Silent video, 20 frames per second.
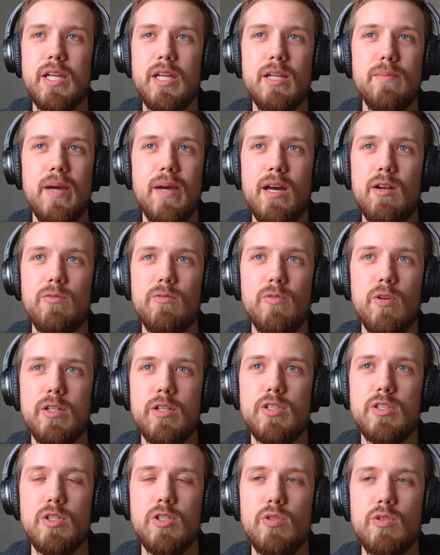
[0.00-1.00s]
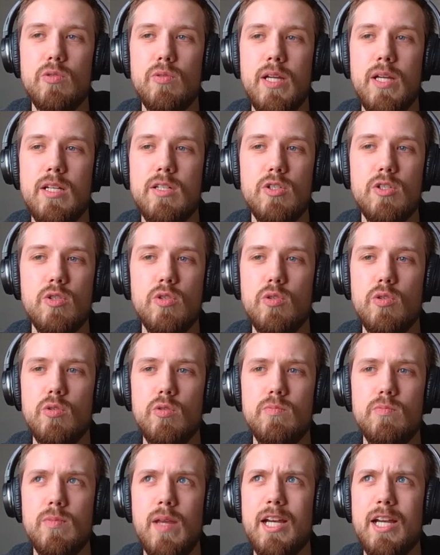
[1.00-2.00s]
play Battlefront 2
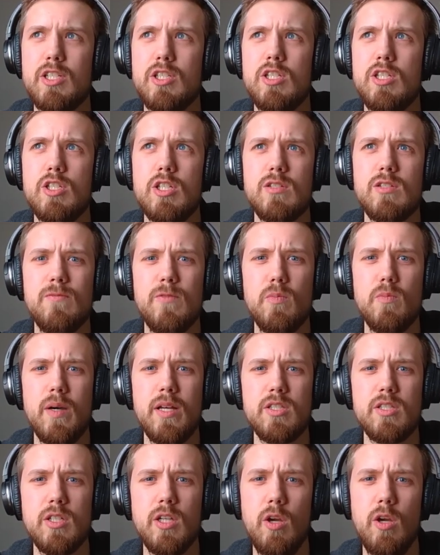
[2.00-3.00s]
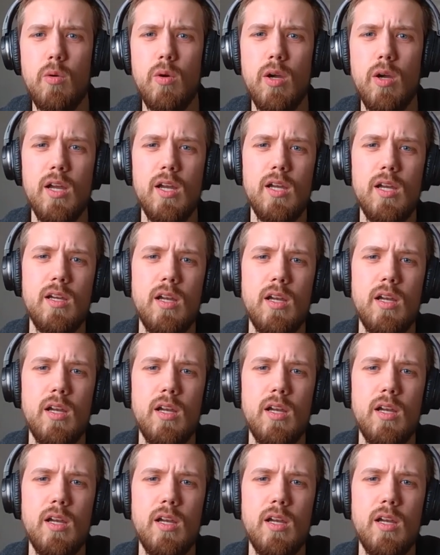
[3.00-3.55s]
into actually just a few months ago.